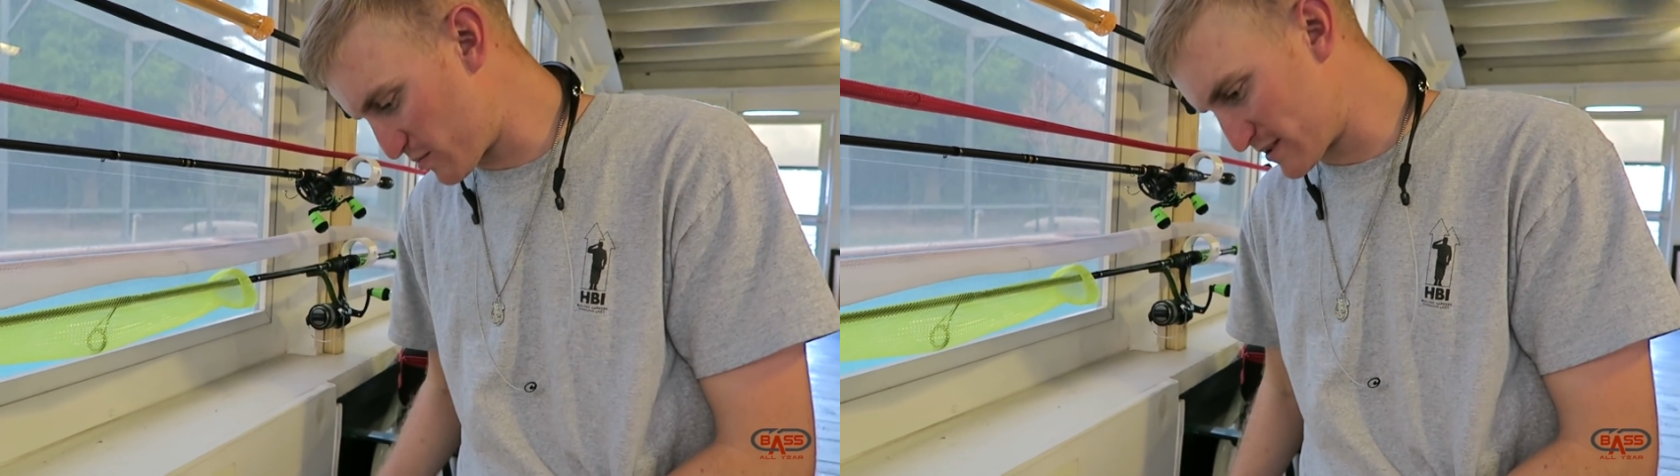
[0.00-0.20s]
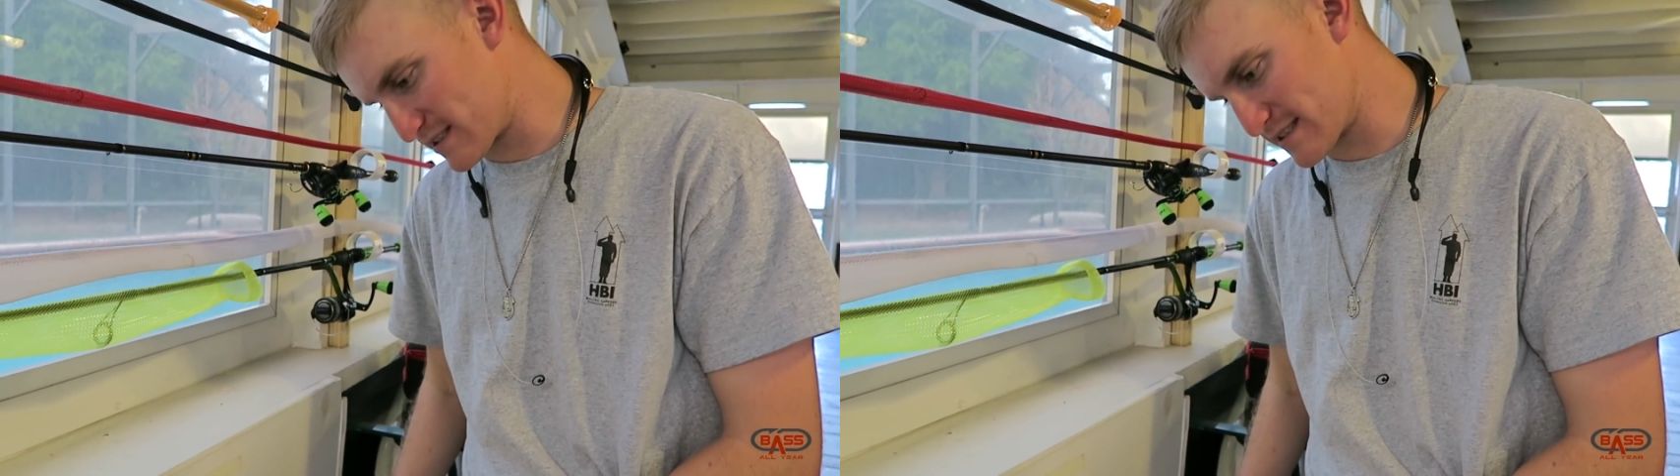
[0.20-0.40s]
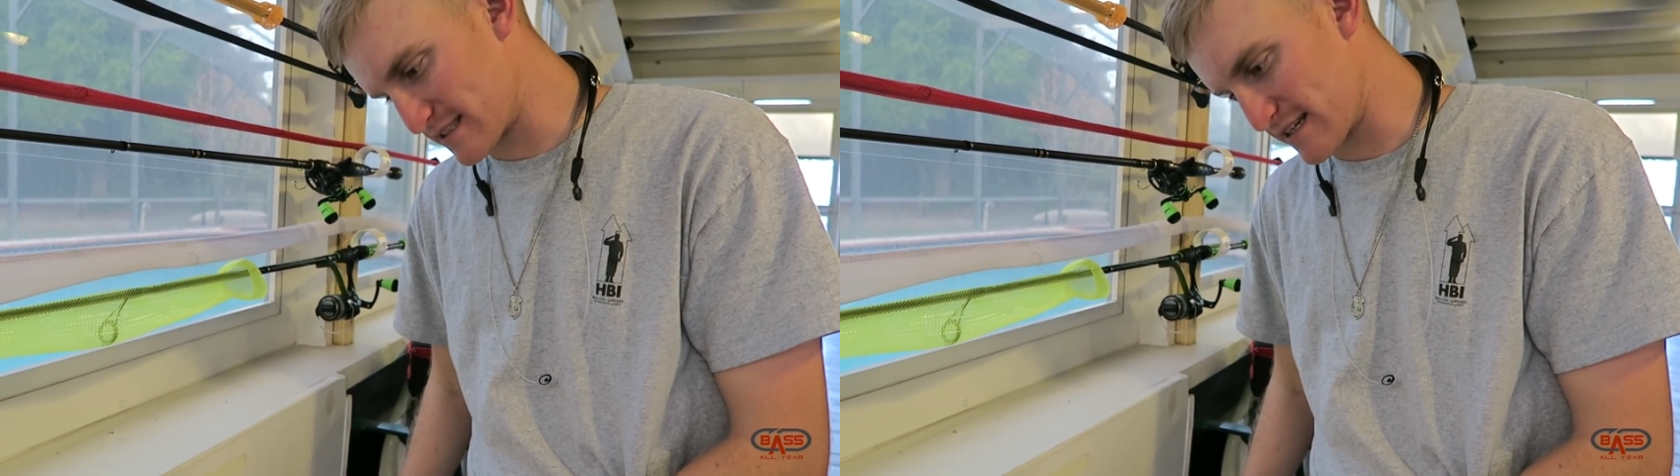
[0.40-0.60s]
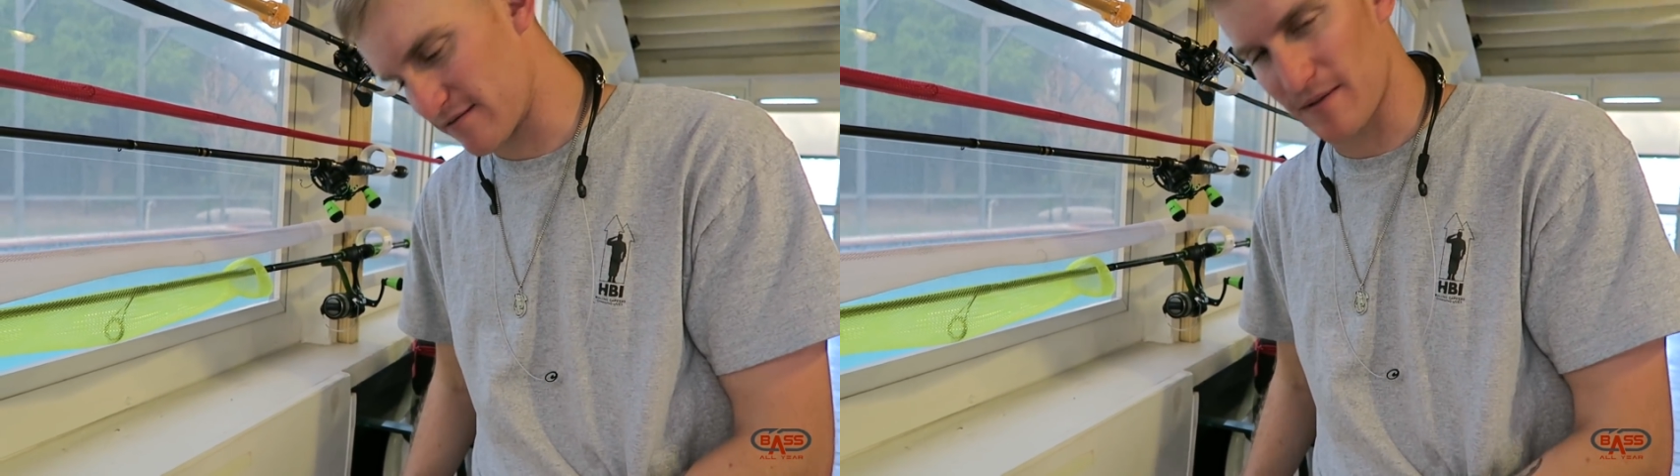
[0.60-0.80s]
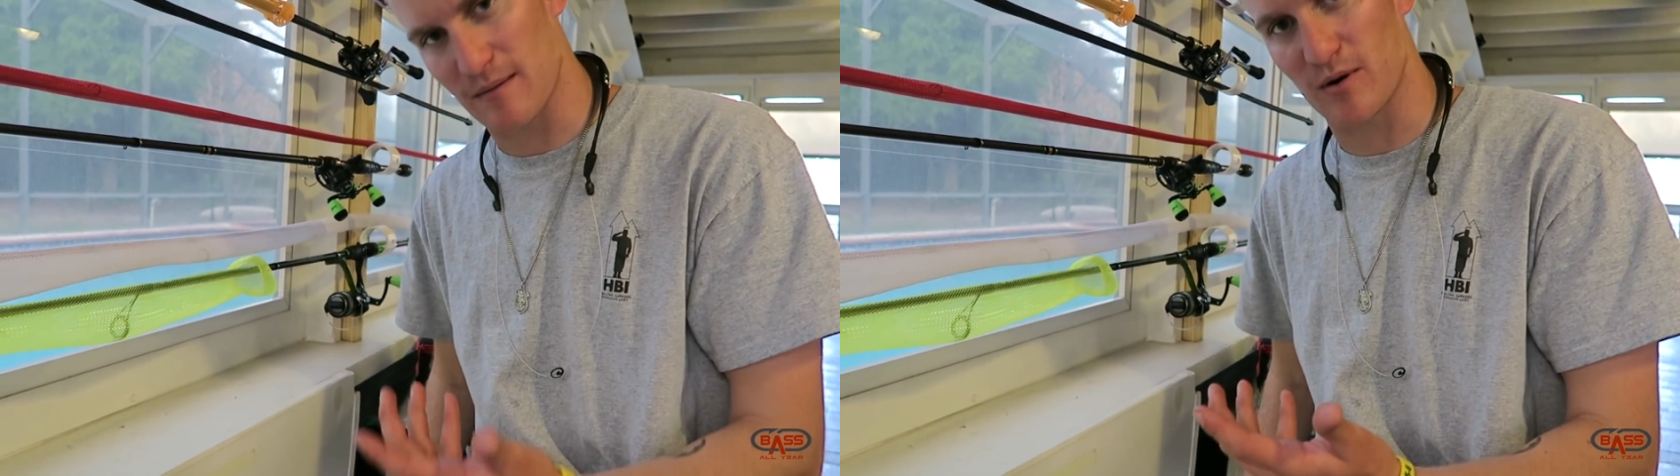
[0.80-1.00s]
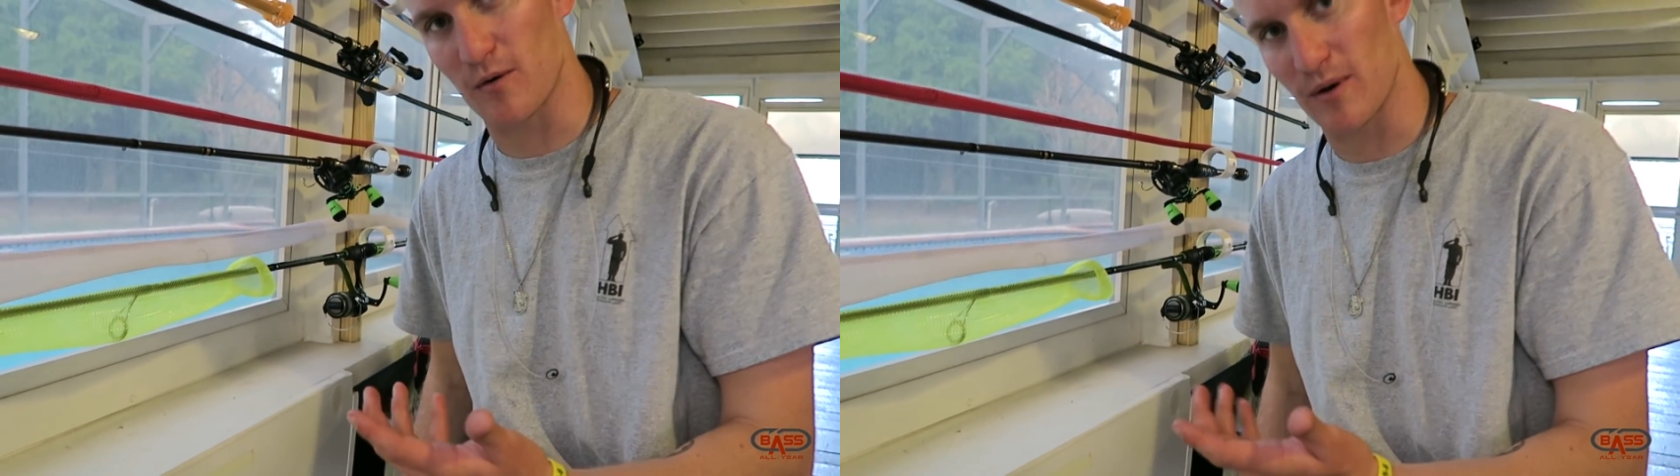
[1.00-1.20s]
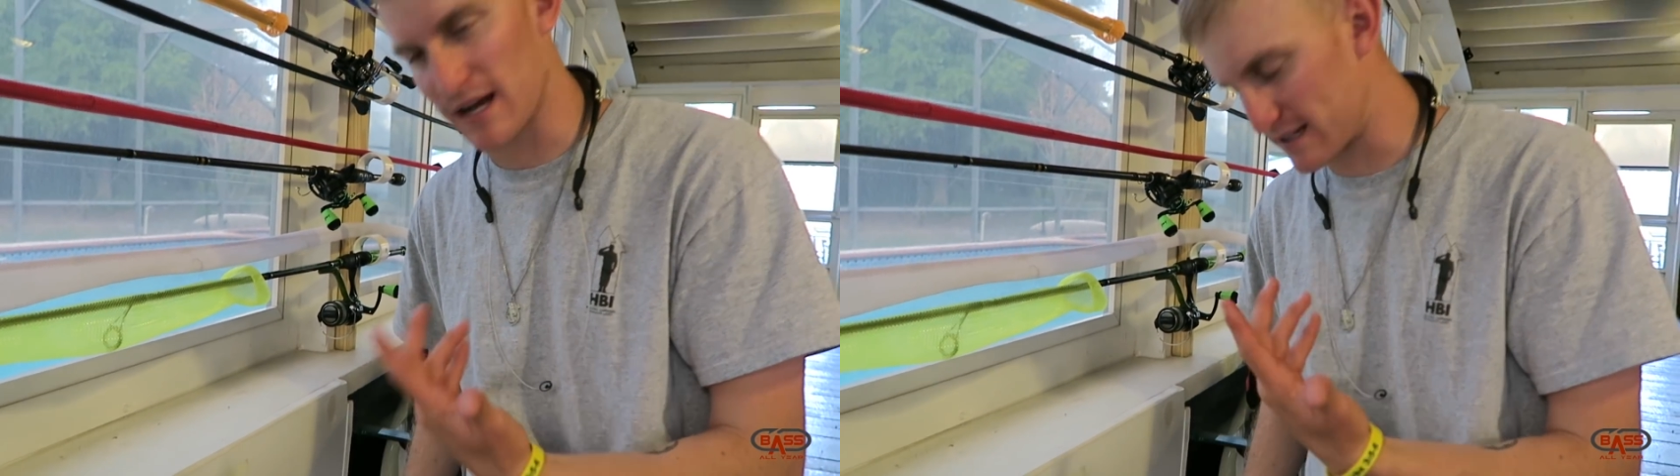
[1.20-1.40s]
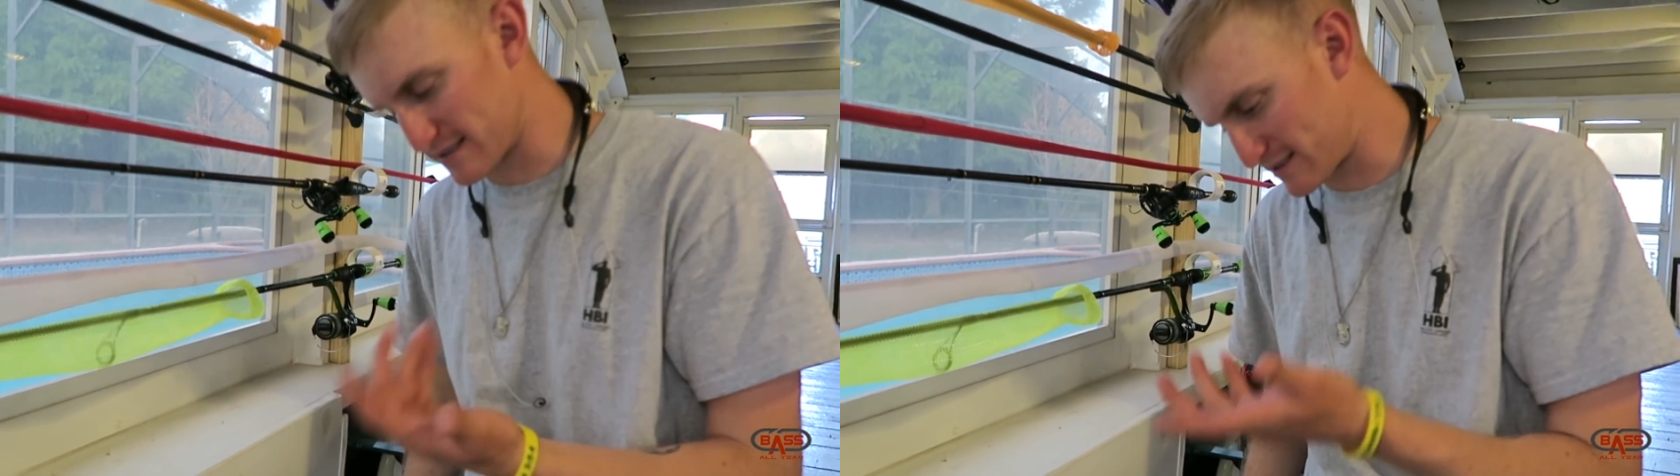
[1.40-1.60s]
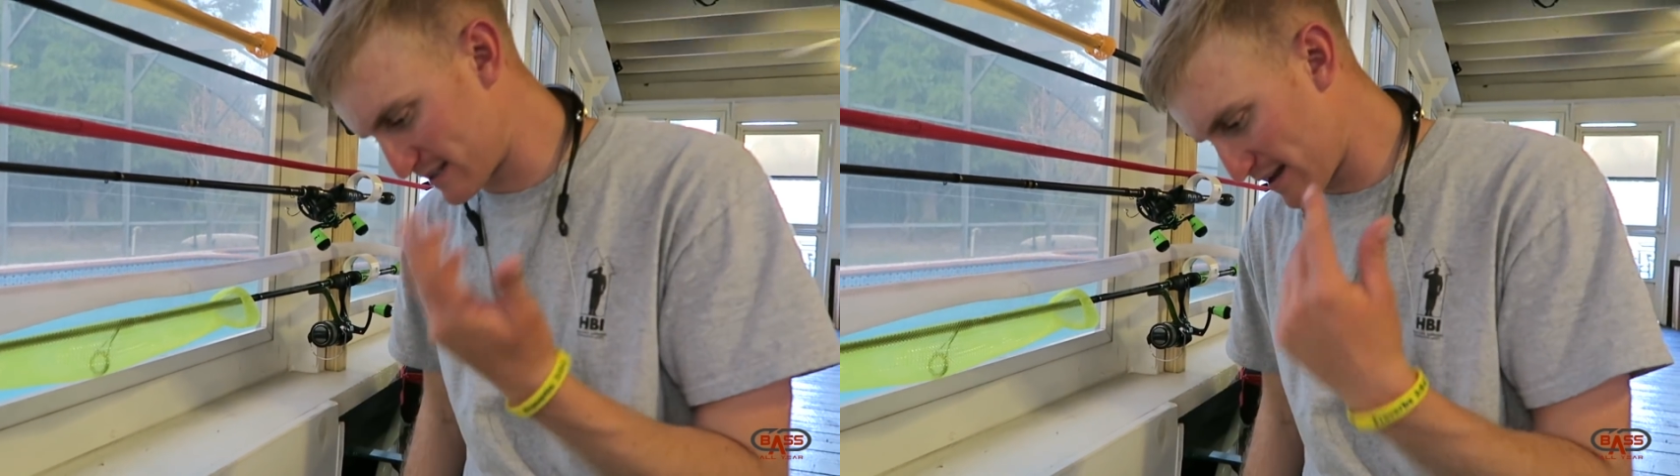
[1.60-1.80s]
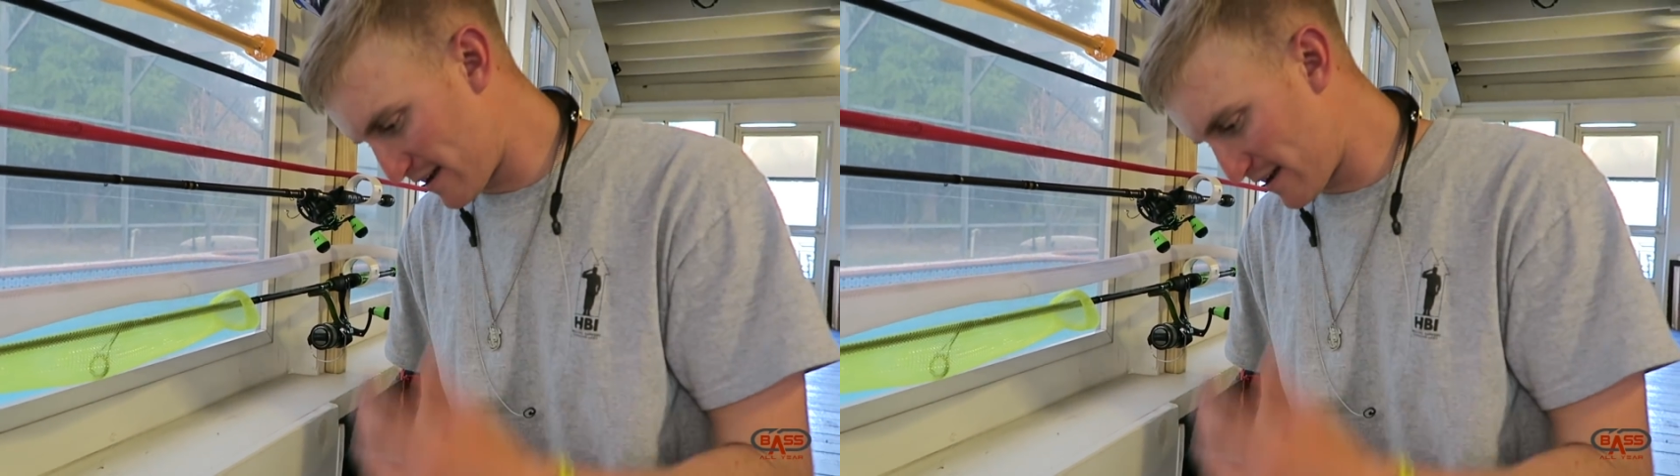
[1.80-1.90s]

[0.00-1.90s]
business and give him that Pro Pack, because